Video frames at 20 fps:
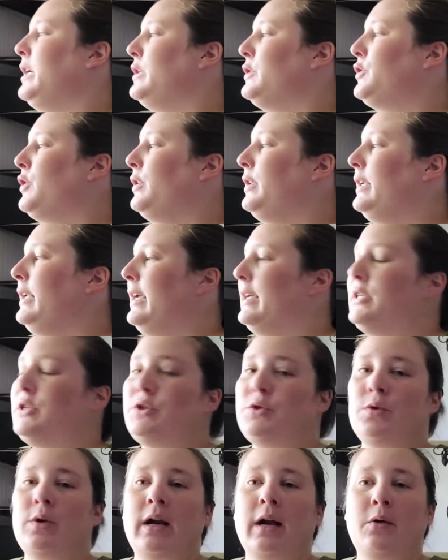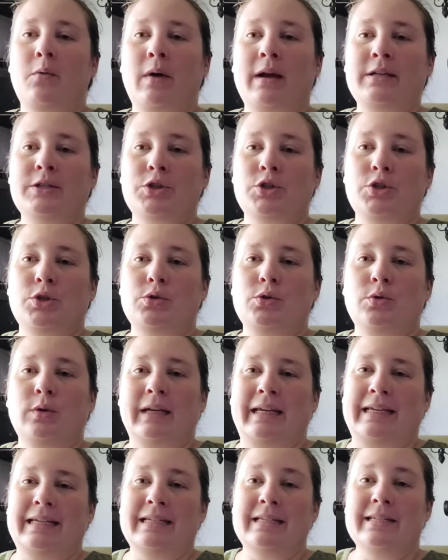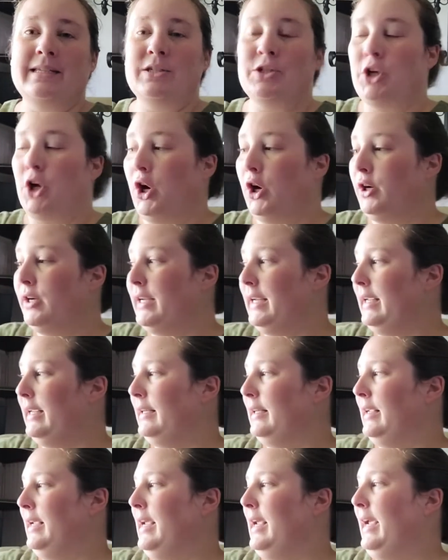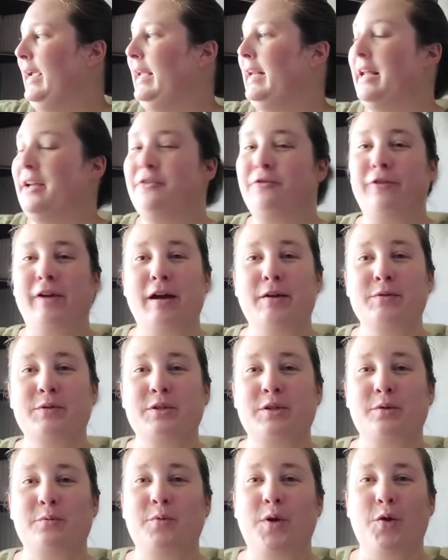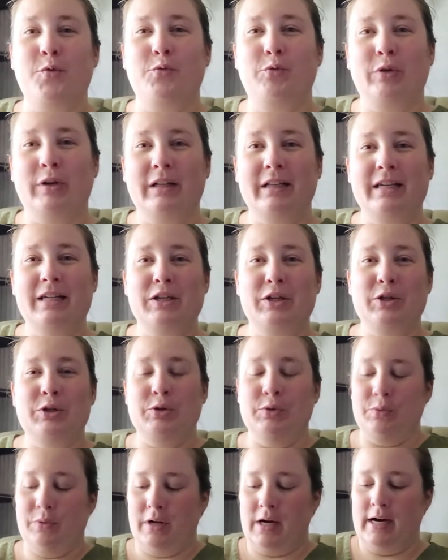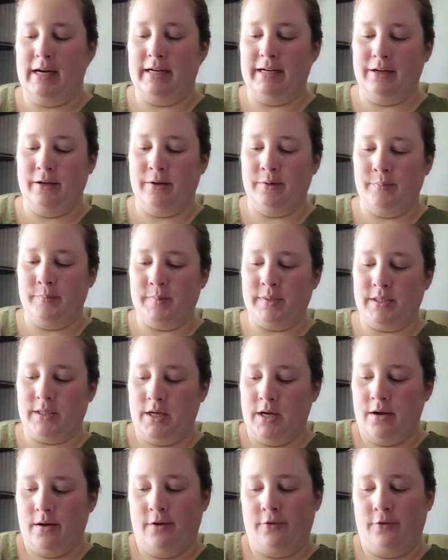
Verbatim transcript: So the next store I went to is Target and I found some really cute items.